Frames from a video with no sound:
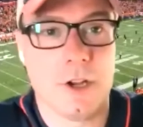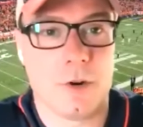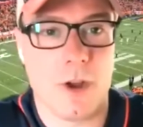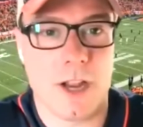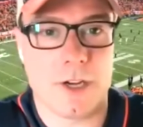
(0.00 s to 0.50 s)

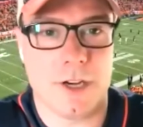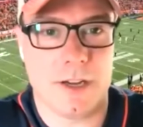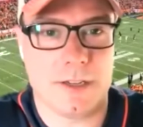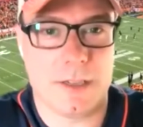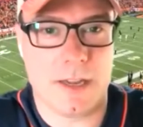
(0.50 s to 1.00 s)
question.
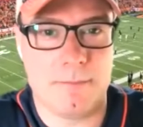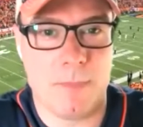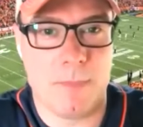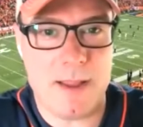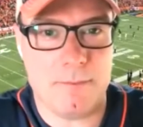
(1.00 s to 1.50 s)
It
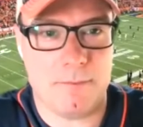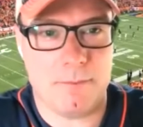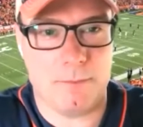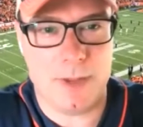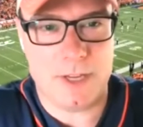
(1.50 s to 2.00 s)
might
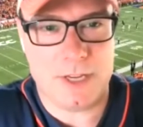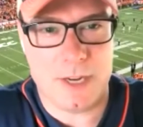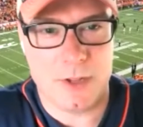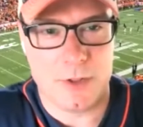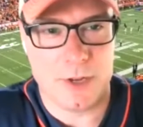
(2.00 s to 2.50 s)
be
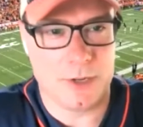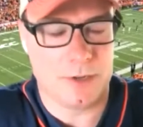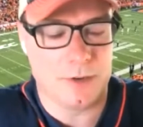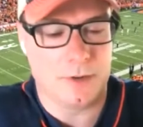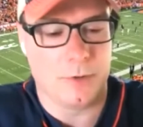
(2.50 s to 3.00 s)
still
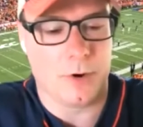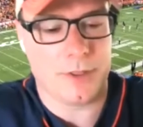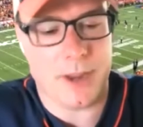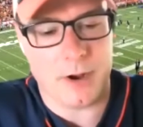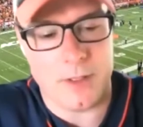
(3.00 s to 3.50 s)
in
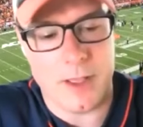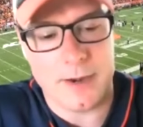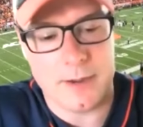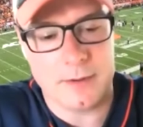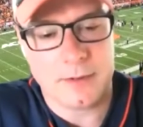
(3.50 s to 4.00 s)
North
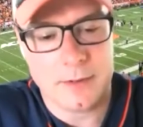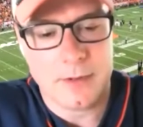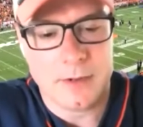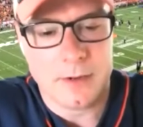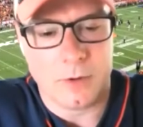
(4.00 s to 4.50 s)
Carolina,
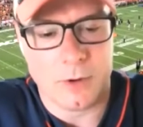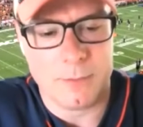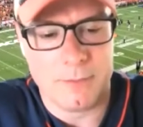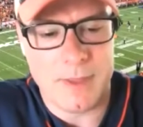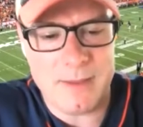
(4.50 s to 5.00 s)

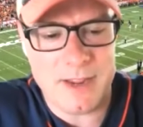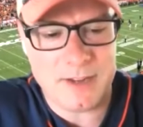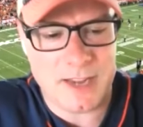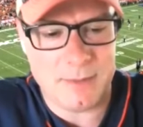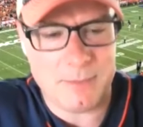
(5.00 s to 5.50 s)
or maybe
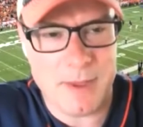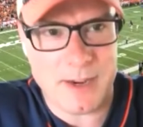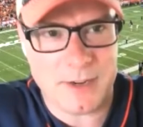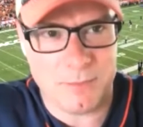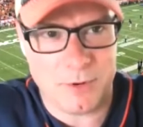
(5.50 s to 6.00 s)
it's coming
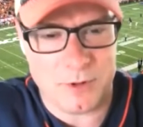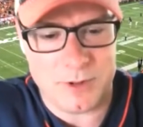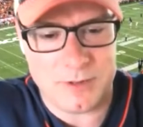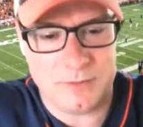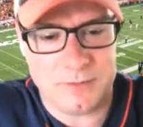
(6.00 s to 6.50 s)
back to
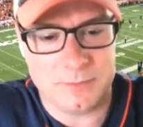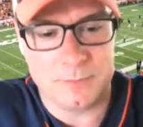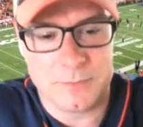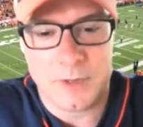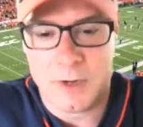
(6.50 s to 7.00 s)
Brooklyn.
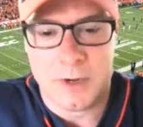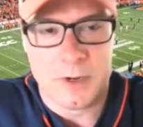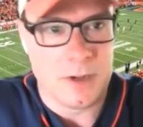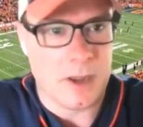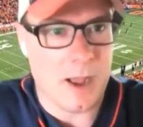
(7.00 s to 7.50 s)

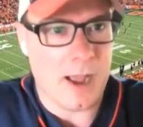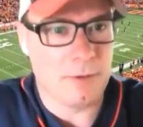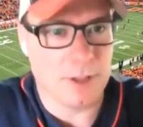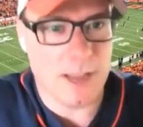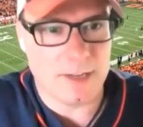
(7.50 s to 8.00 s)
I
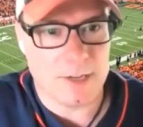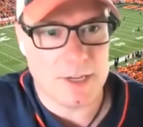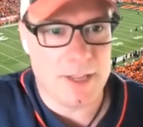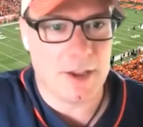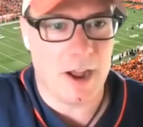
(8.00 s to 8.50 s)
would like to
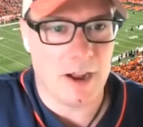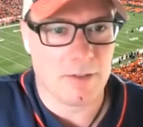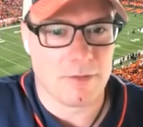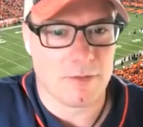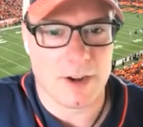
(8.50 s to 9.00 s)
see the
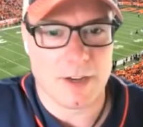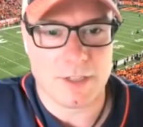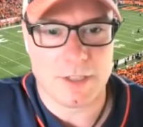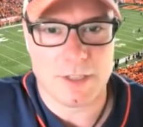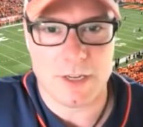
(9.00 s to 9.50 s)

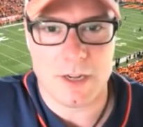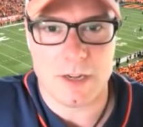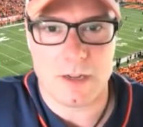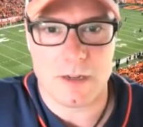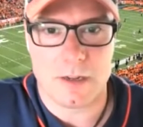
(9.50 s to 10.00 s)
conference
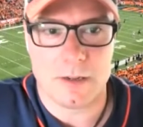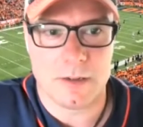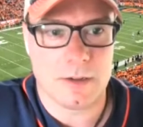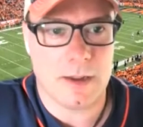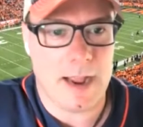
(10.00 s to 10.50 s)

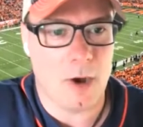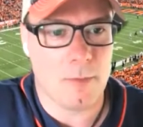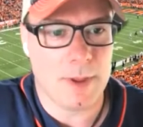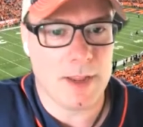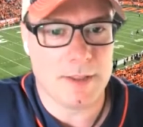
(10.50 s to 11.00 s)

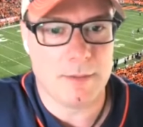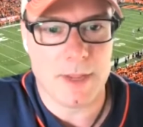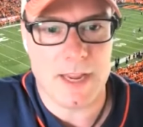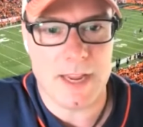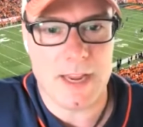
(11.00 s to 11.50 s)
outbid the
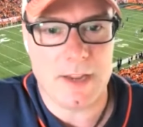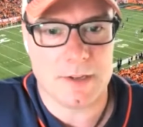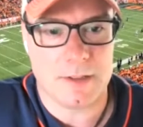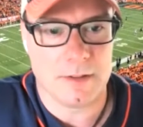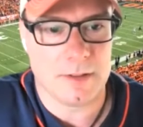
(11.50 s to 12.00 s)
Big
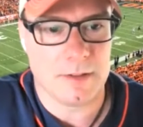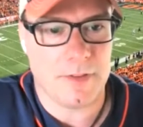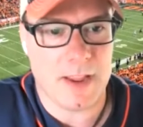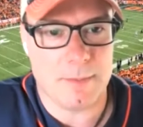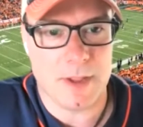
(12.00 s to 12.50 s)
East, the
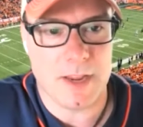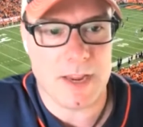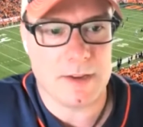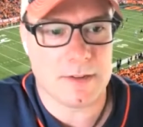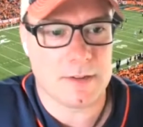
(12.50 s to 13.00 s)
fake Big
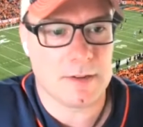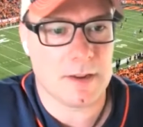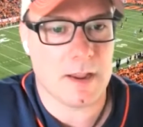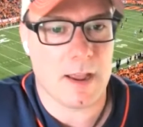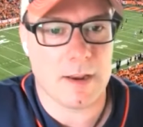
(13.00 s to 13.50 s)

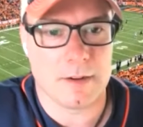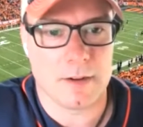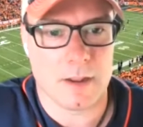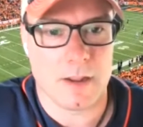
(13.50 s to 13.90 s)
East, and